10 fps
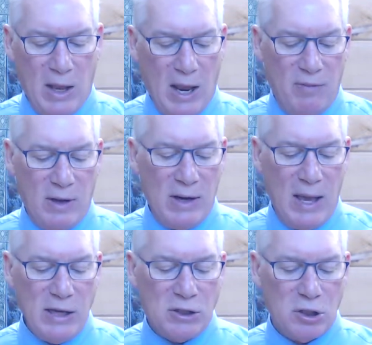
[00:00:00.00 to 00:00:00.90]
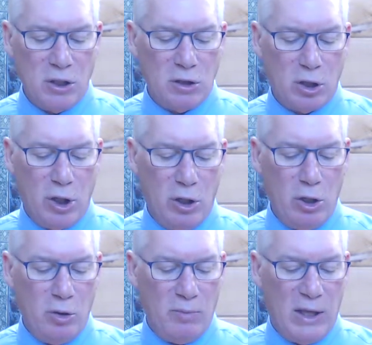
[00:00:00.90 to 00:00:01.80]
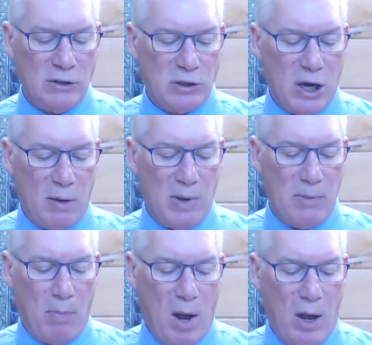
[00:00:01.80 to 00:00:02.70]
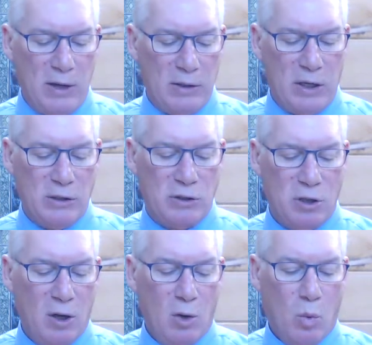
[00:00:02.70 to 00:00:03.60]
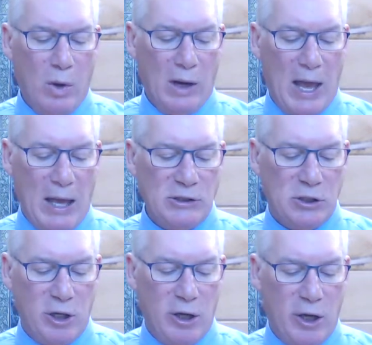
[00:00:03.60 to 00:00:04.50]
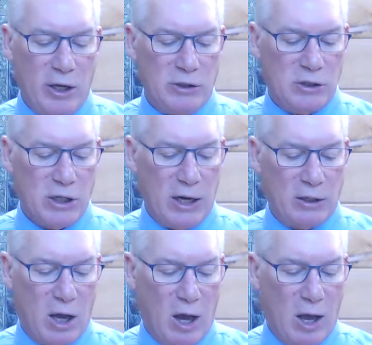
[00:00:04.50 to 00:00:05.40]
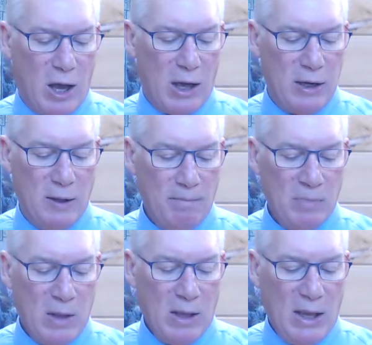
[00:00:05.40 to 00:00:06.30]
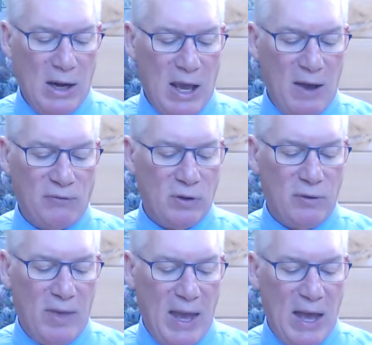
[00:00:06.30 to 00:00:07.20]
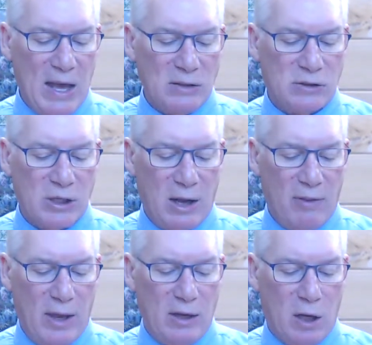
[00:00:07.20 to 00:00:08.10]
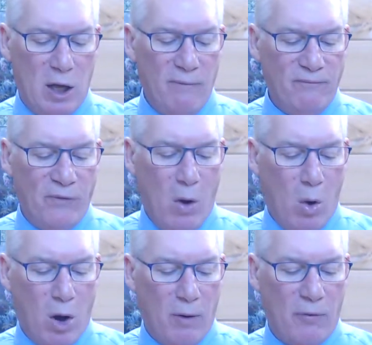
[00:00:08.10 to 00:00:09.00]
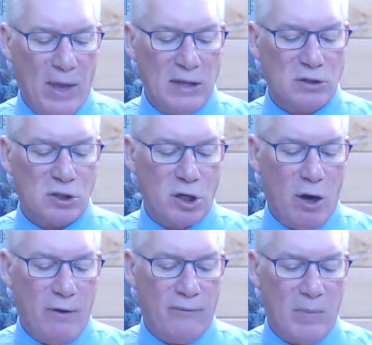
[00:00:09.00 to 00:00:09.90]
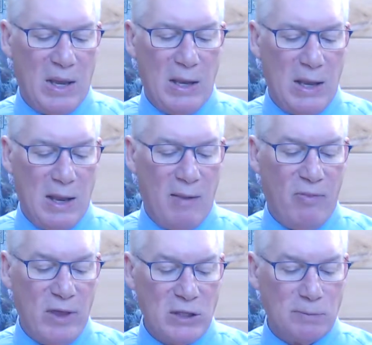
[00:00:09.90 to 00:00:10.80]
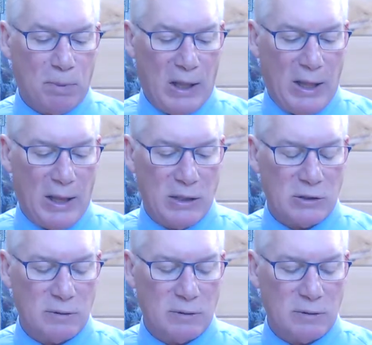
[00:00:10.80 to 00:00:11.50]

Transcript: And the nation to whom they shall be bondage will I judge, said God. And after that shall they come forth and serve me in this place.